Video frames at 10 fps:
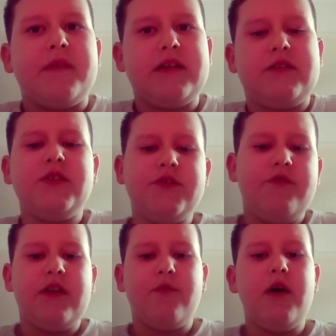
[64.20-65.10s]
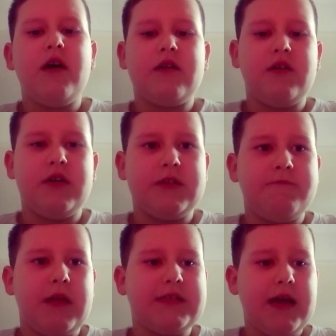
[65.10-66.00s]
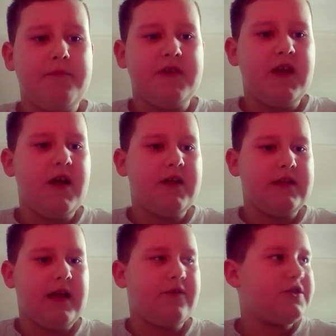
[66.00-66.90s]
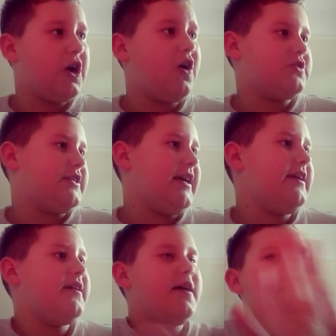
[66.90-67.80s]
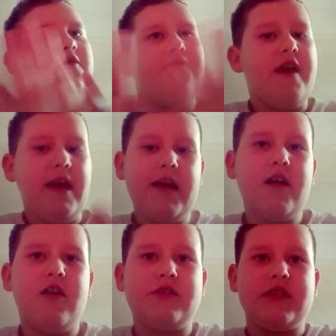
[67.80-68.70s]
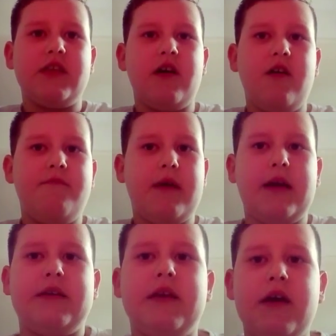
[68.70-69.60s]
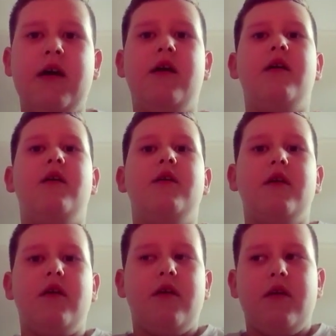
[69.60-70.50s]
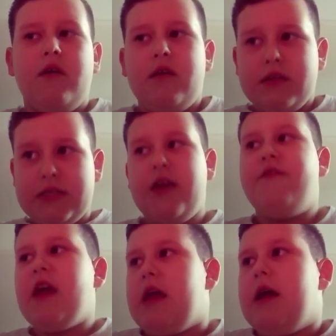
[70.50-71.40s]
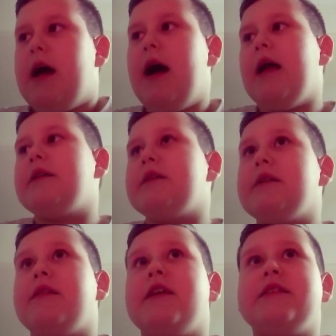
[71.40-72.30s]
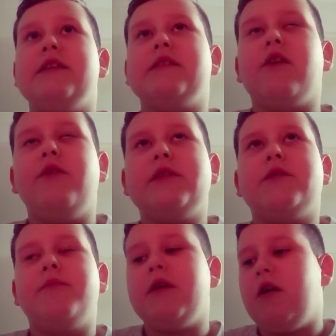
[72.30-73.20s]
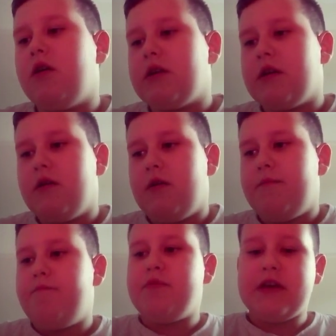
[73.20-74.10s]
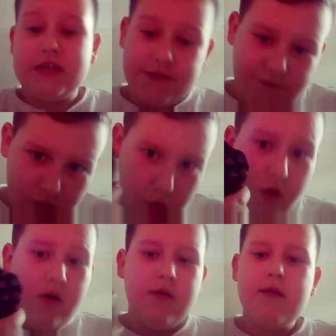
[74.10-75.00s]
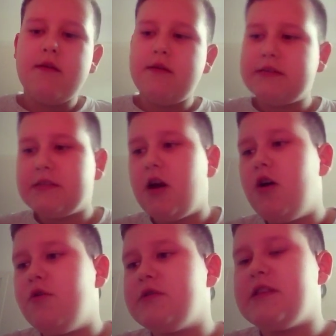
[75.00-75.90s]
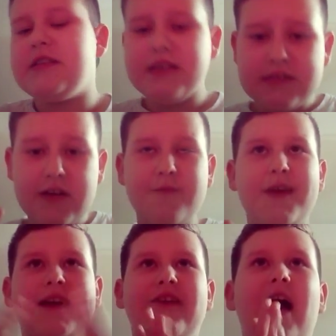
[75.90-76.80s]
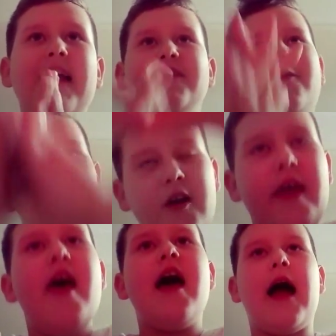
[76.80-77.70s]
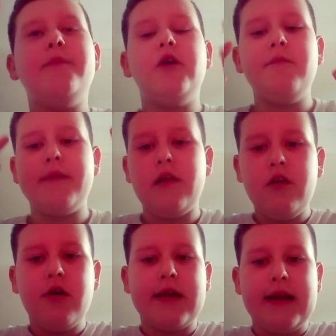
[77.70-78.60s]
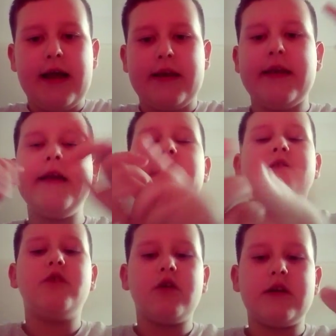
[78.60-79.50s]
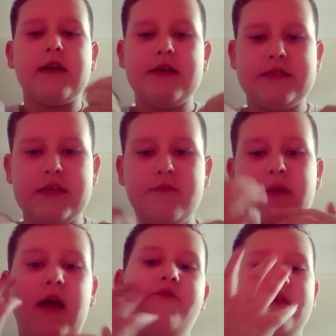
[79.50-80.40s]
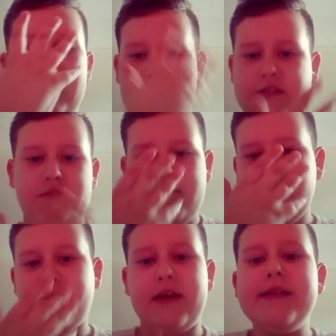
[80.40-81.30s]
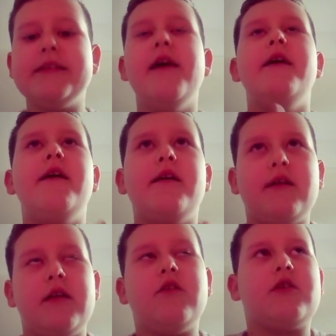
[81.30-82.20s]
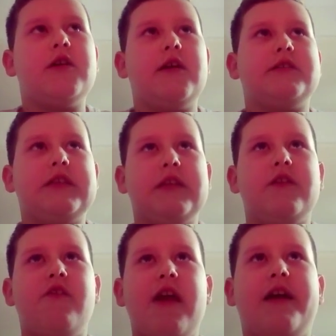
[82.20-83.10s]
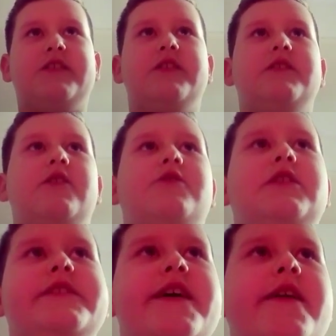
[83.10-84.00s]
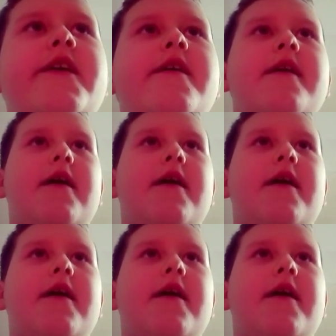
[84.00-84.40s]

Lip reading: it doesn't really work because my tablet now charging really close to my TV. And this is going to be on PS4. So this is going to be kind of hard. I'm going to be looking at it and you're going to have seen my reaction, my face. And you're going to see the reaction. So today,